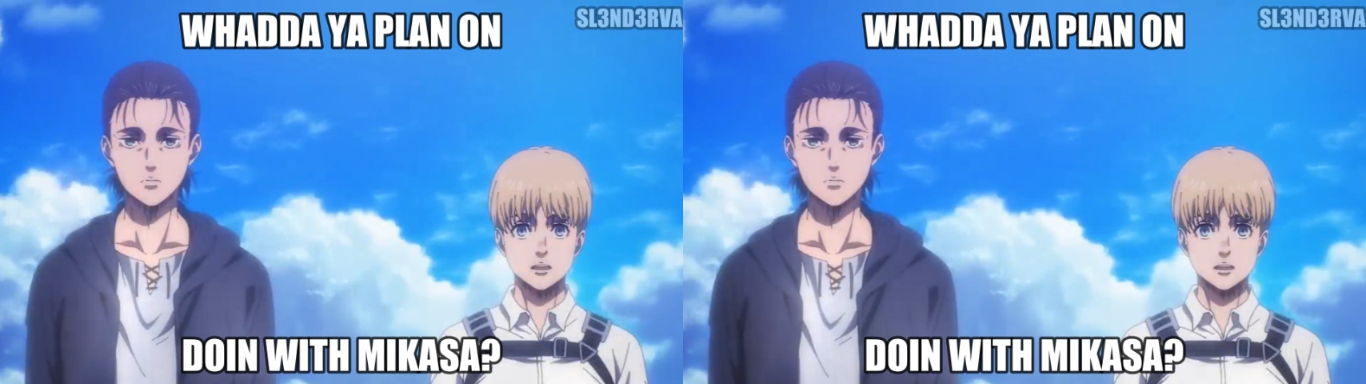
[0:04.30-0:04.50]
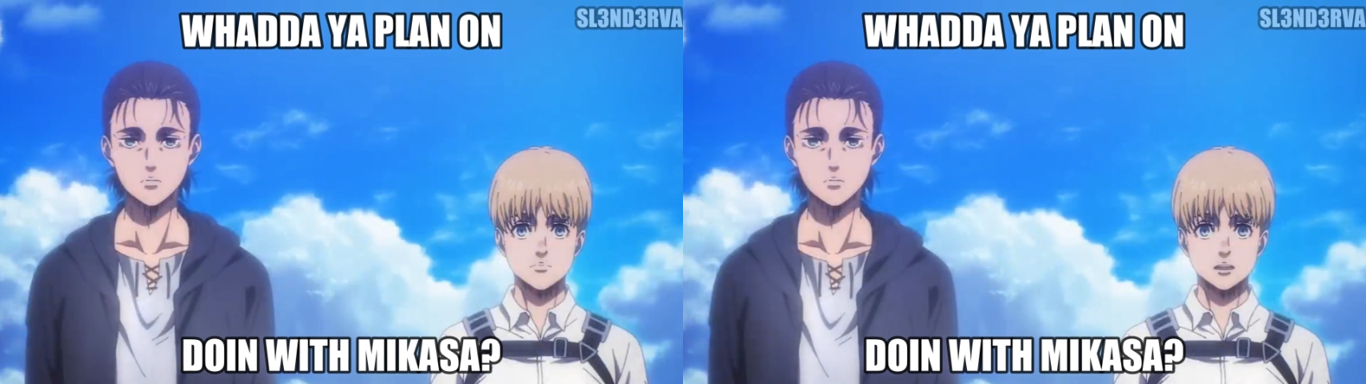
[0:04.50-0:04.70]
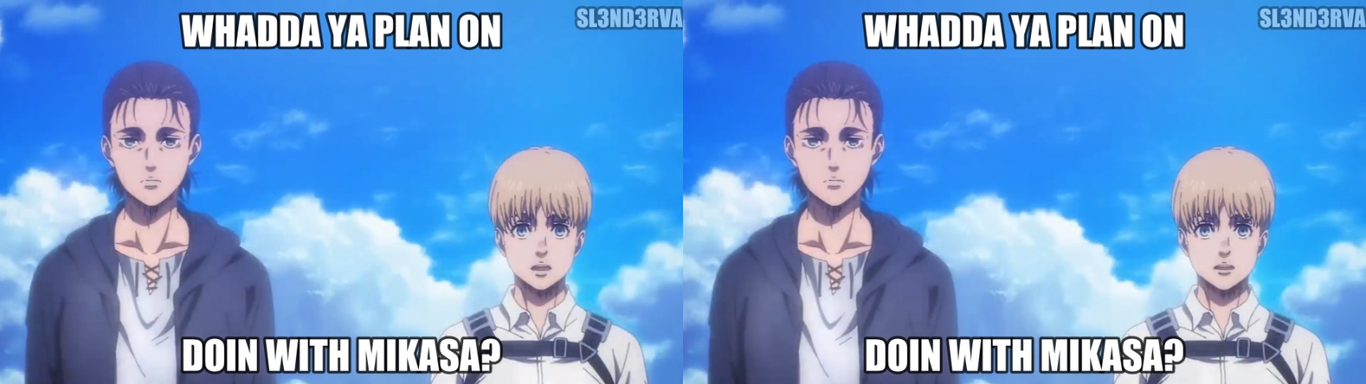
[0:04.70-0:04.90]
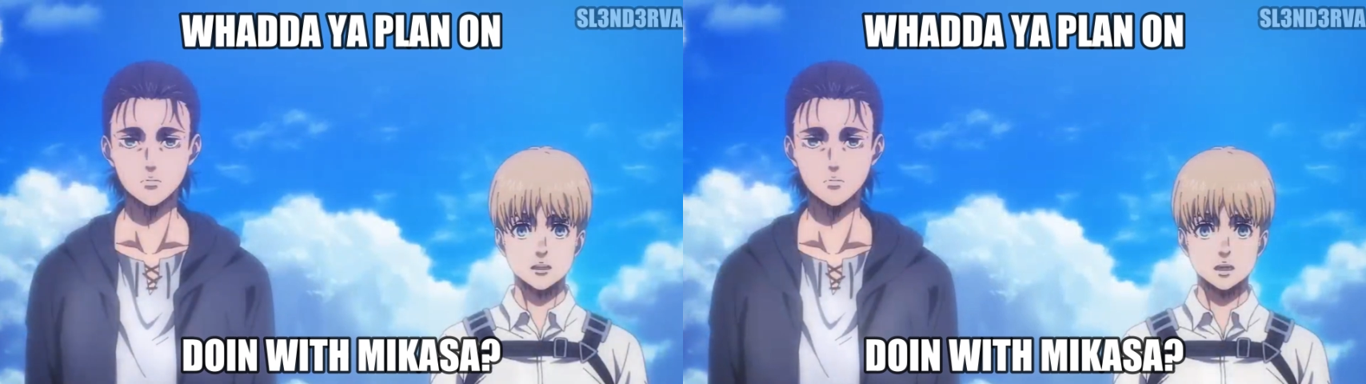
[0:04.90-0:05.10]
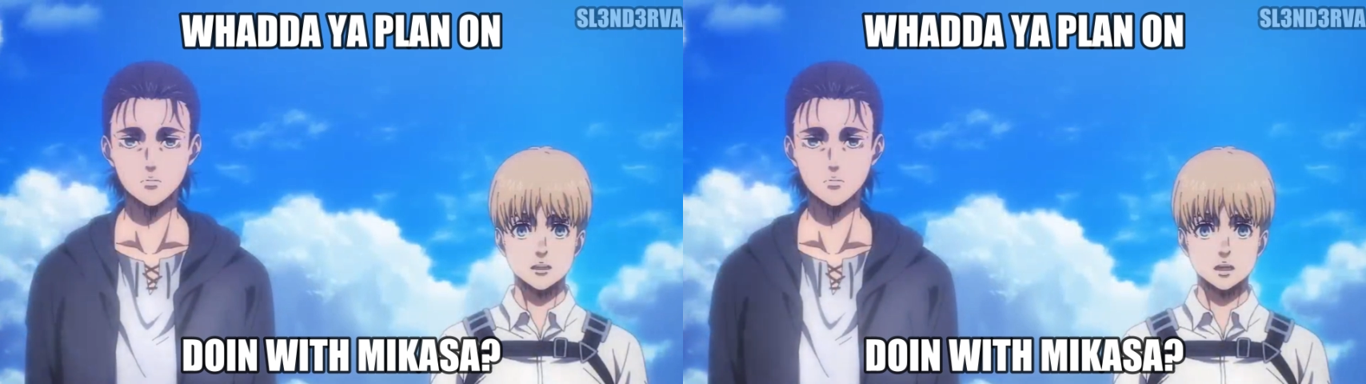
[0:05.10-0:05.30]
Speaker 1: what do you plan on
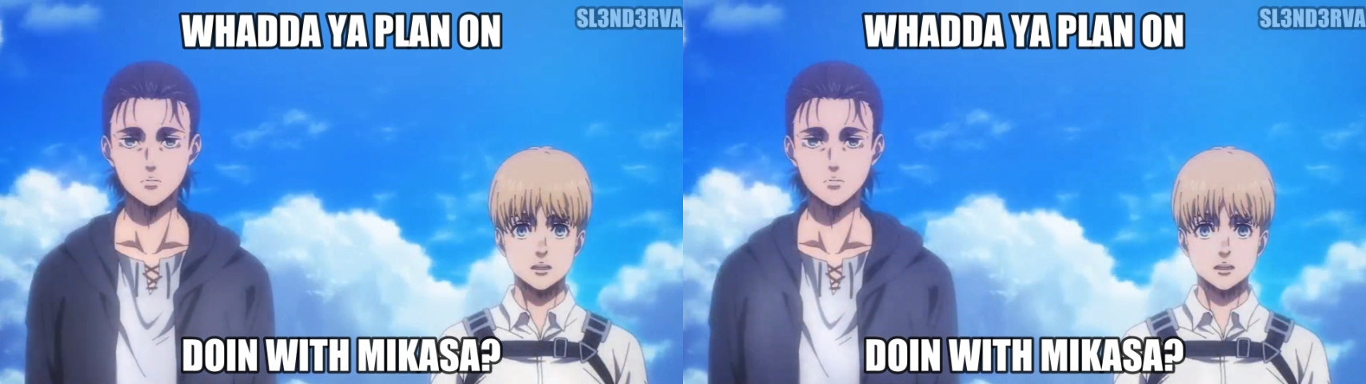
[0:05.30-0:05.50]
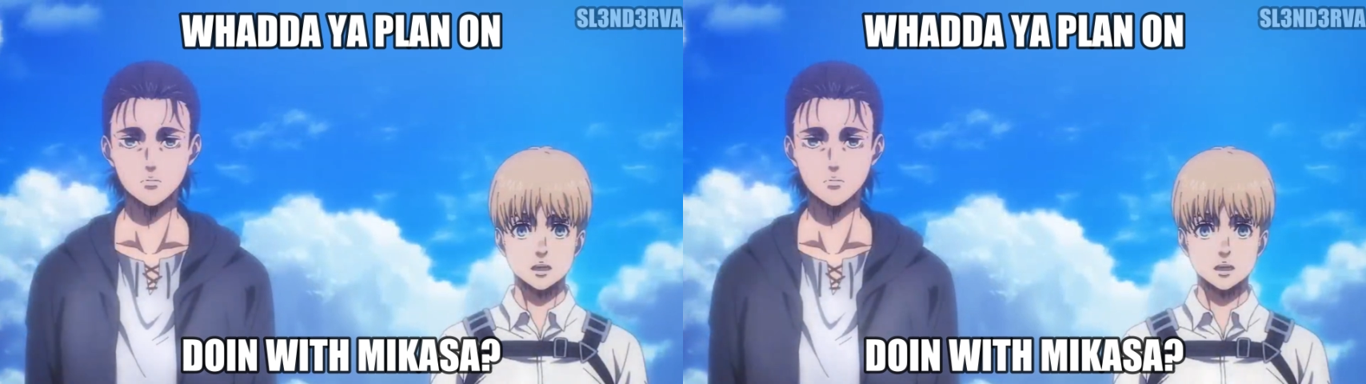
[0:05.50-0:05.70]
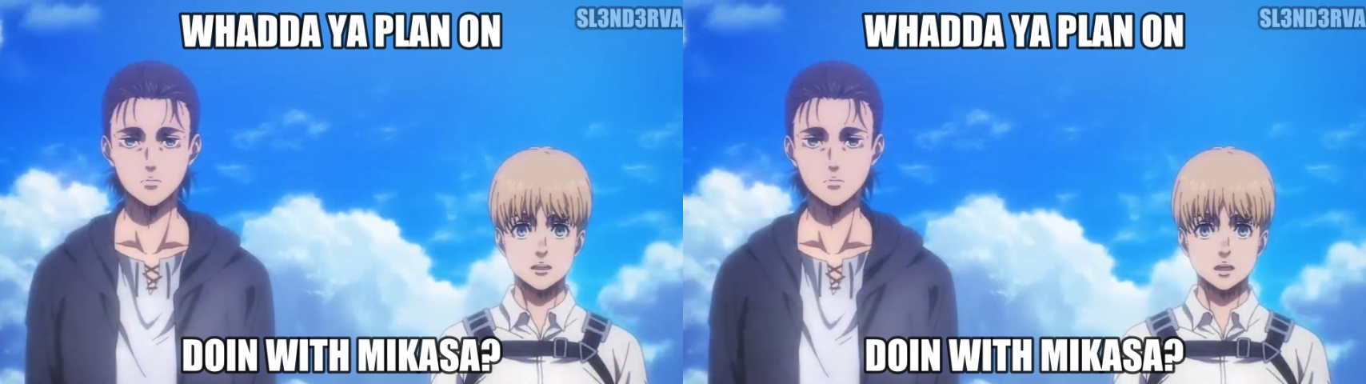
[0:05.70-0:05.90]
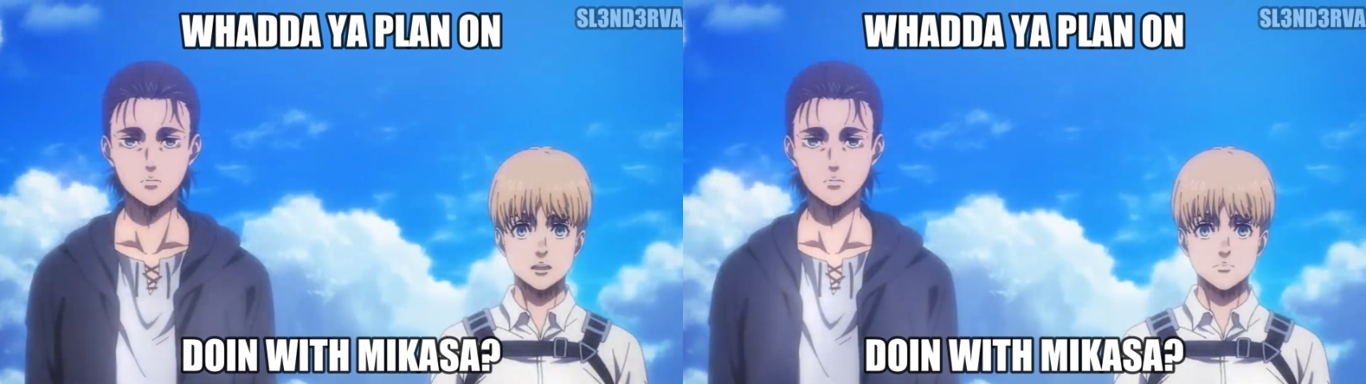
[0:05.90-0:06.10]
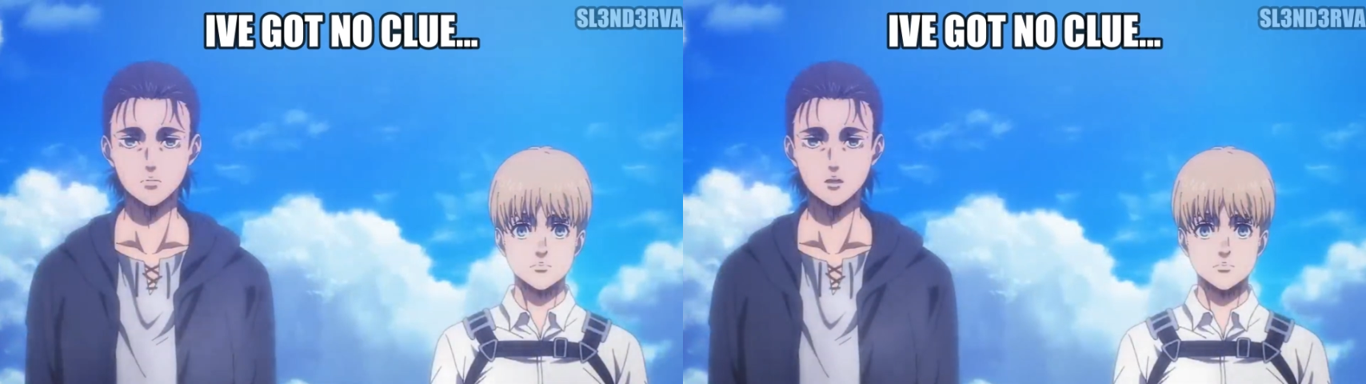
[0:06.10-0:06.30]
doing with Mikasa?
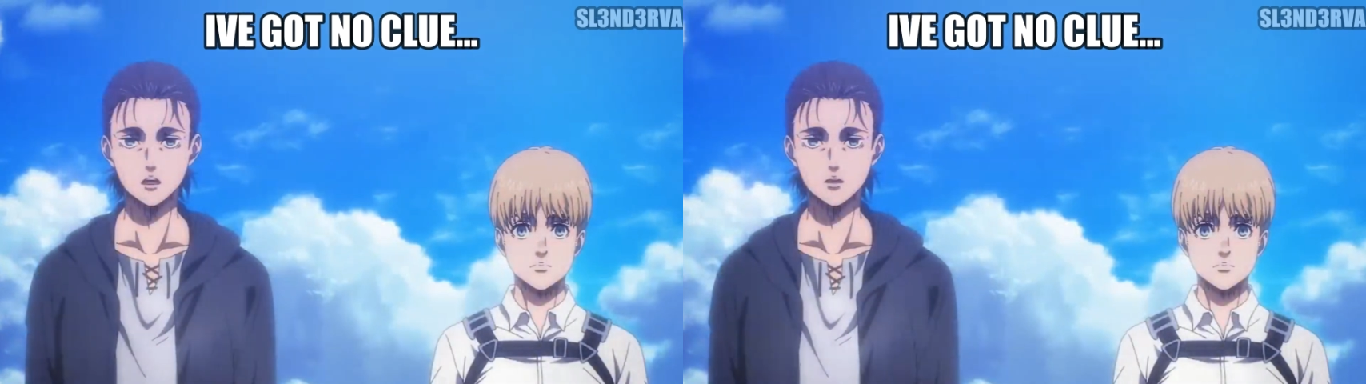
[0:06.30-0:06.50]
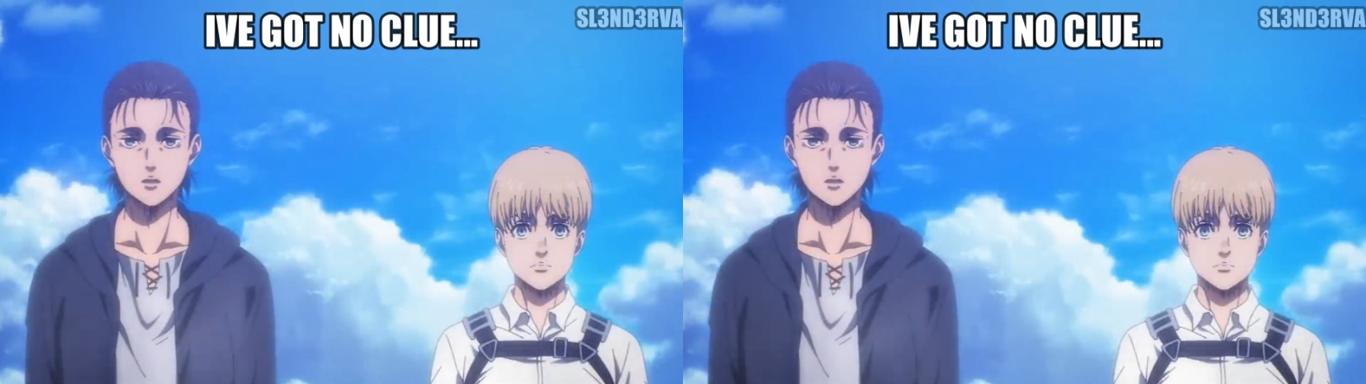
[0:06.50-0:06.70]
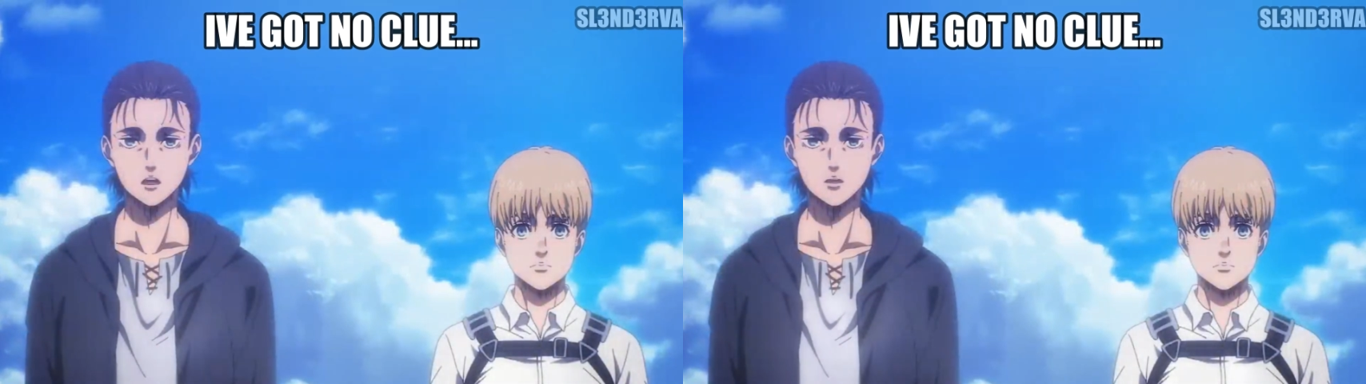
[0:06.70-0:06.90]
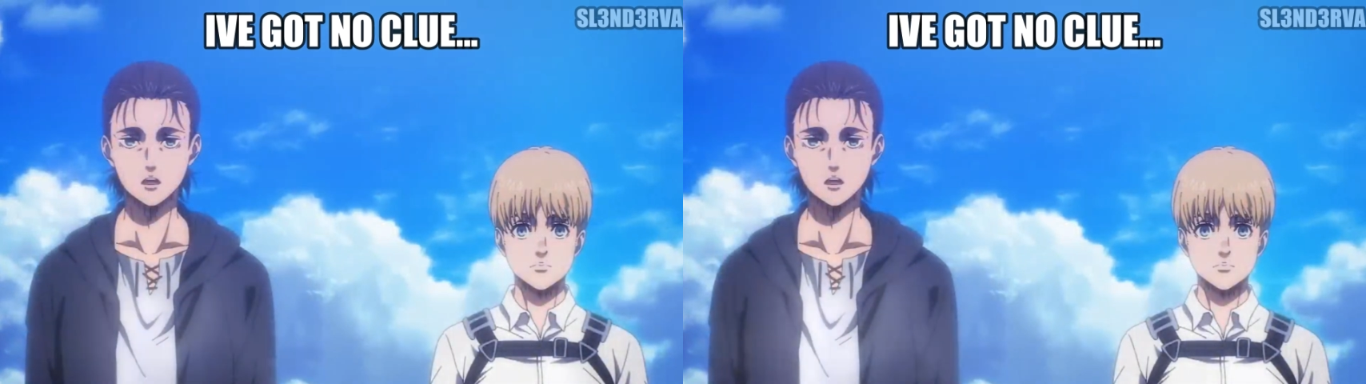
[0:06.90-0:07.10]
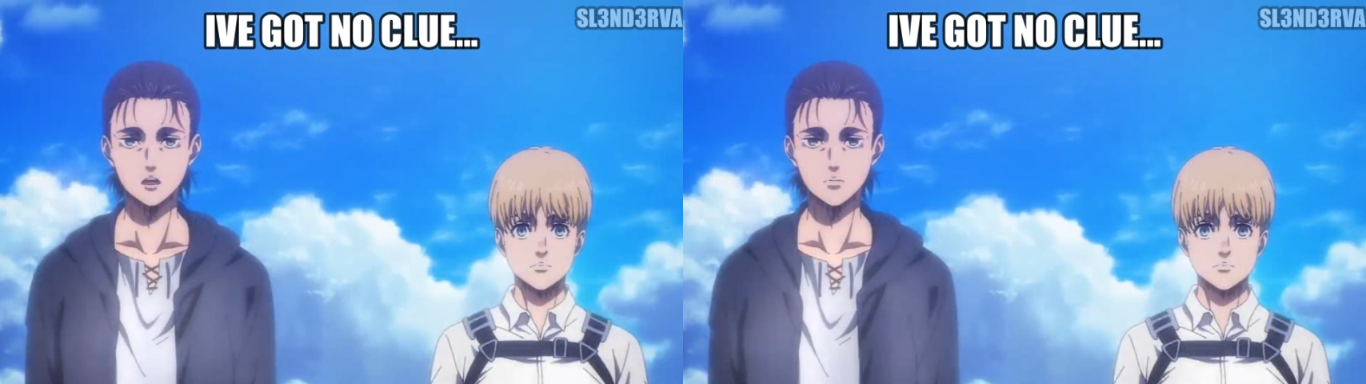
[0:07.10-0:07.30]
I've
Speaker 2: got no
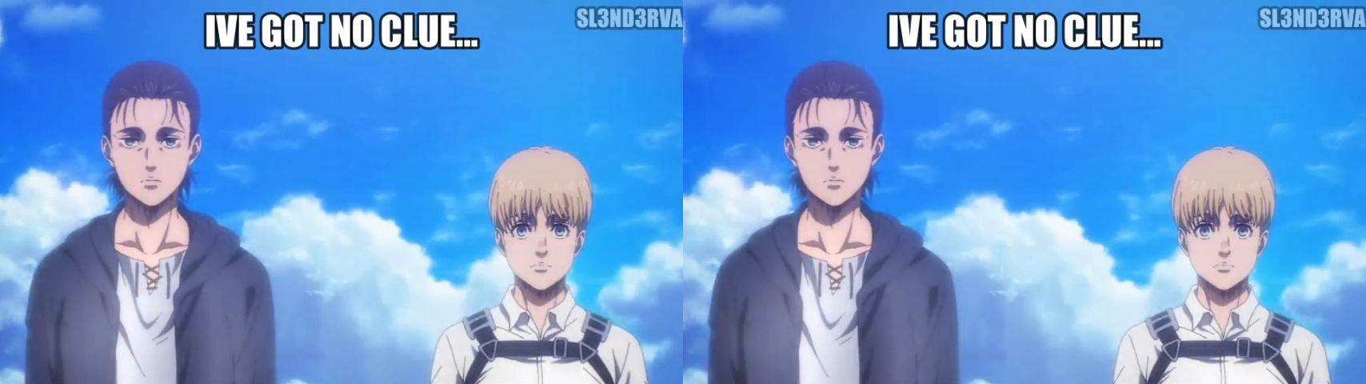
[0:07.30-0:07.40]
clue. I